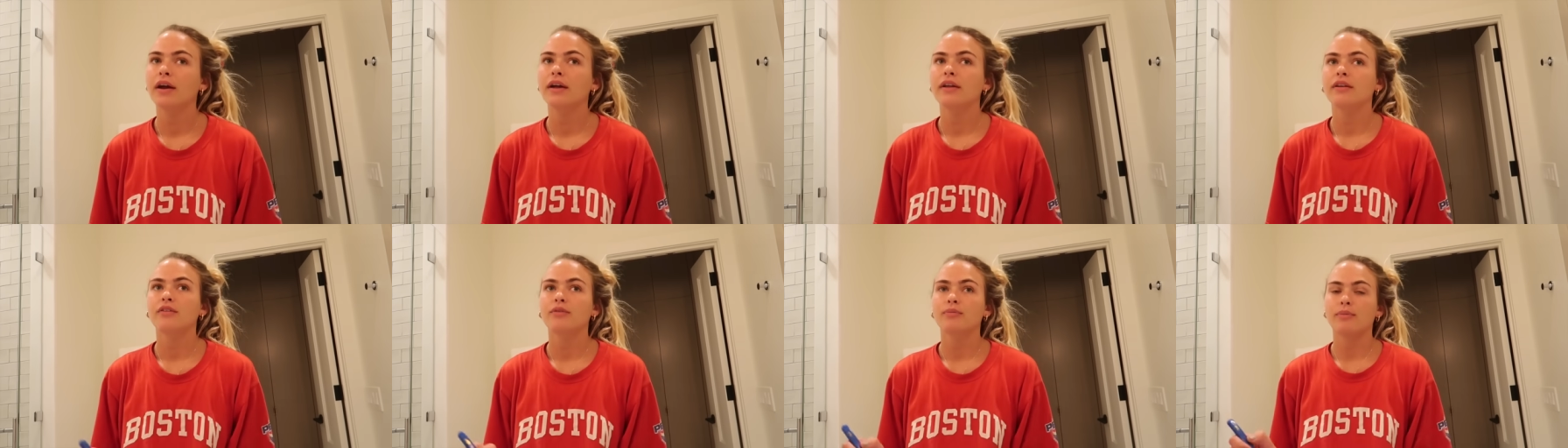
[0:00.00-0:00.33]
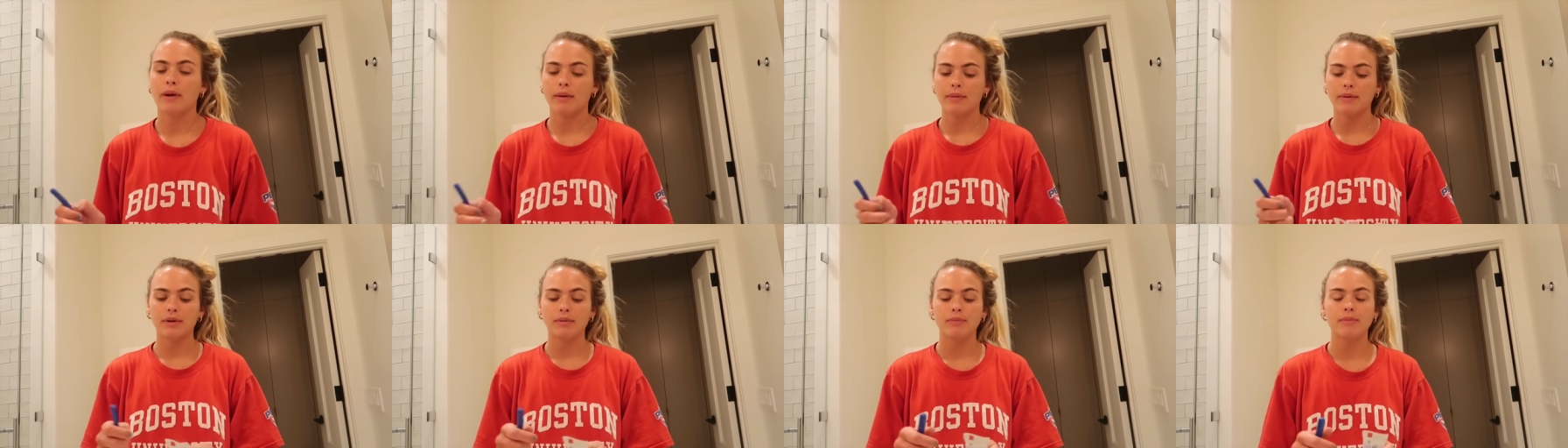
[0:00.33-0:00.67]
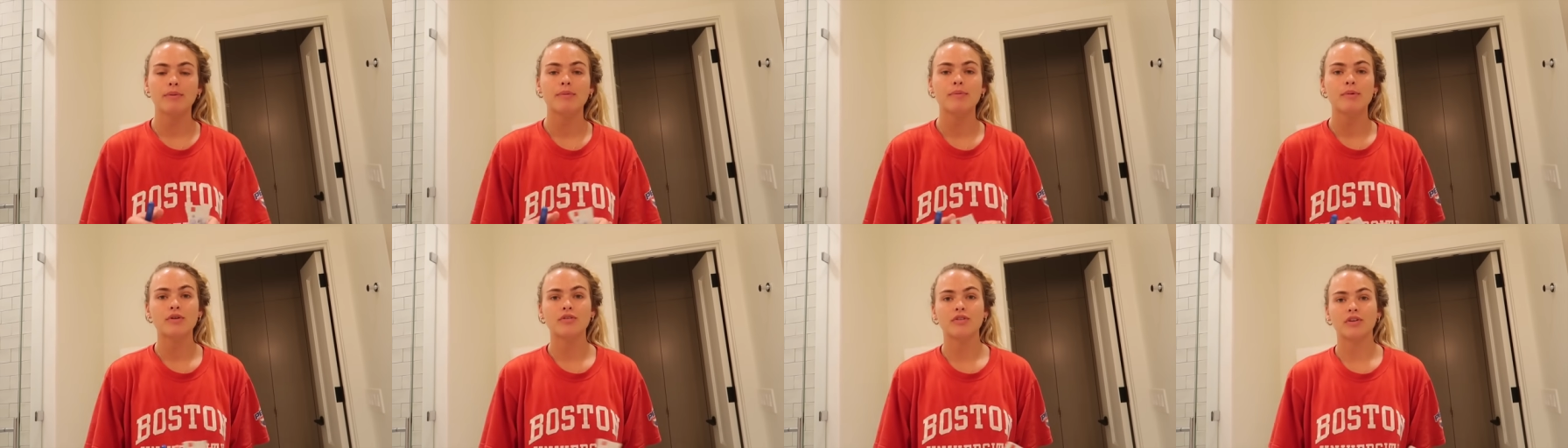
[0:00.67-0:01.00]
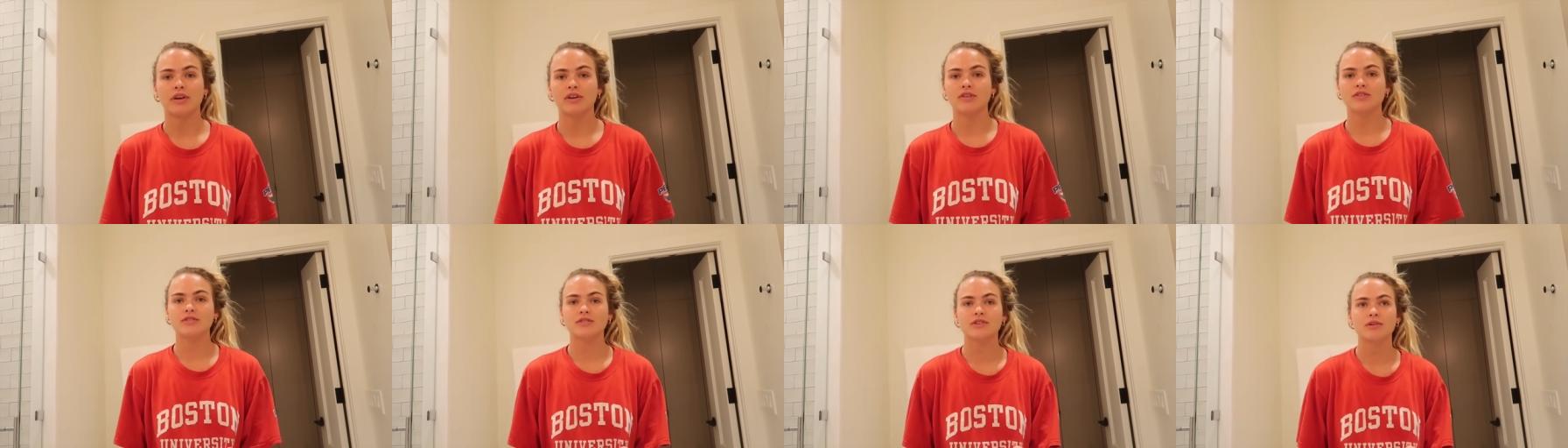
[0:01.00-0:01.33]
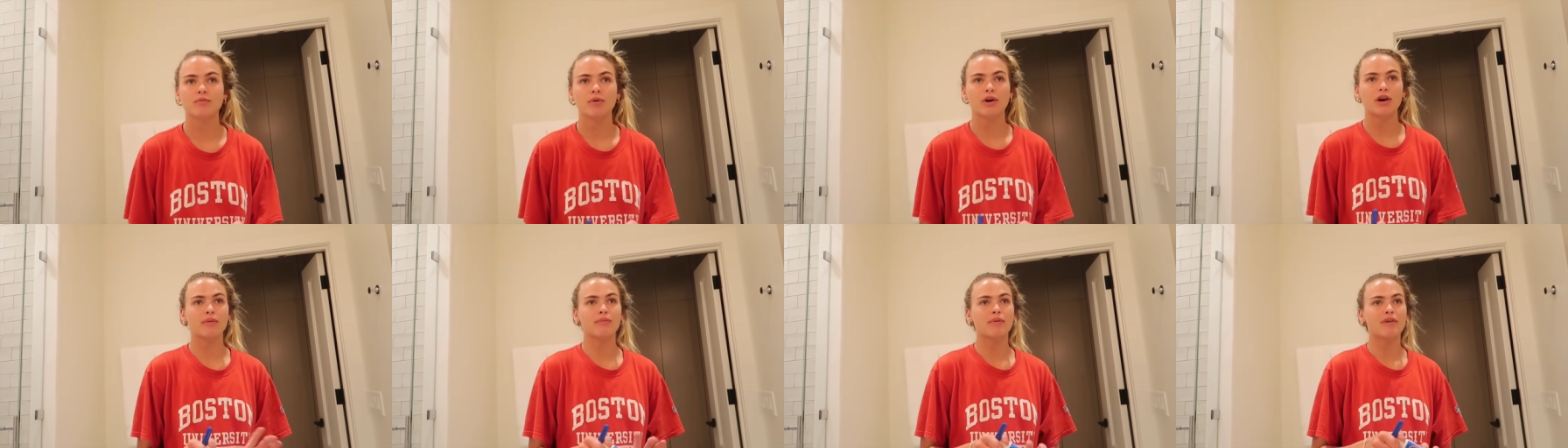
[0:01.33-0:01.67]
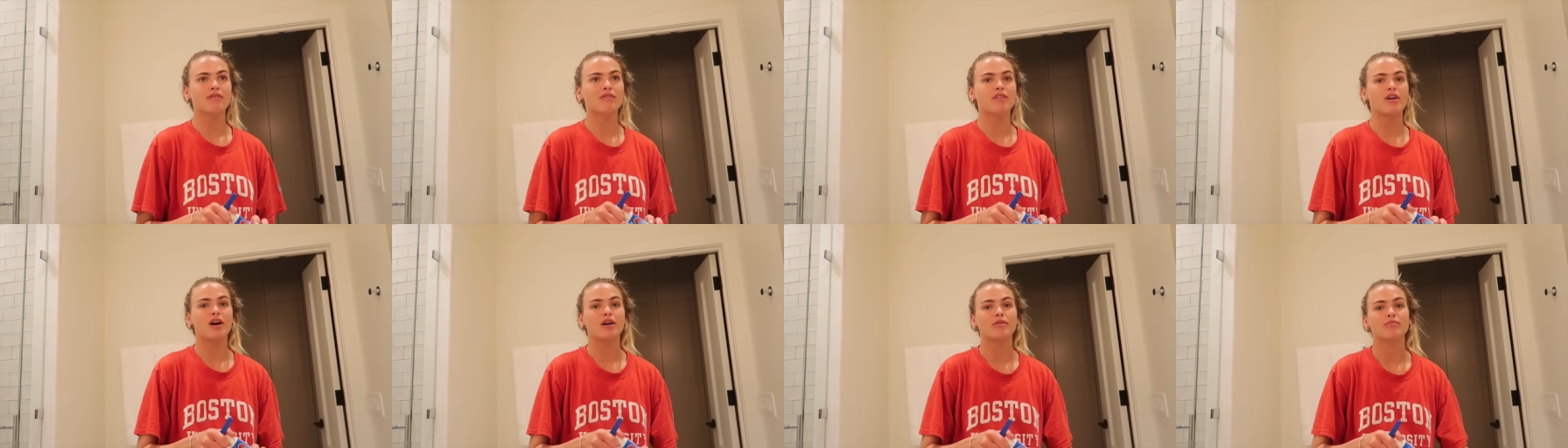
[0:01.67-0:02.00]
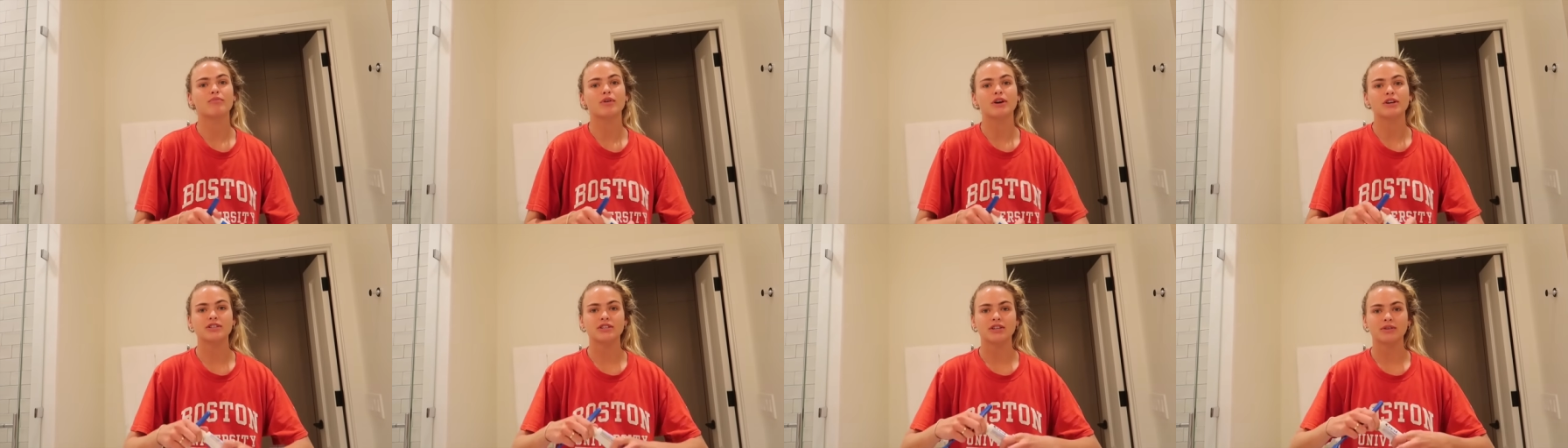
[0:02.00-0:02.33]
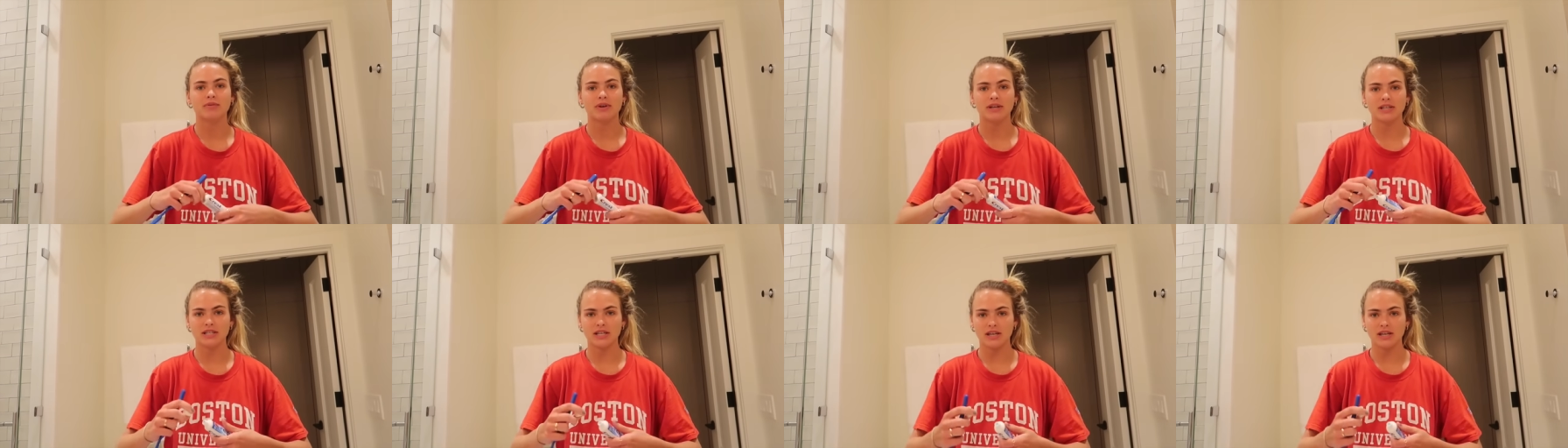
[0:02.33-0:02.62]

Okay, it is, probably gonna be the most interesting part of my vlog, brushing my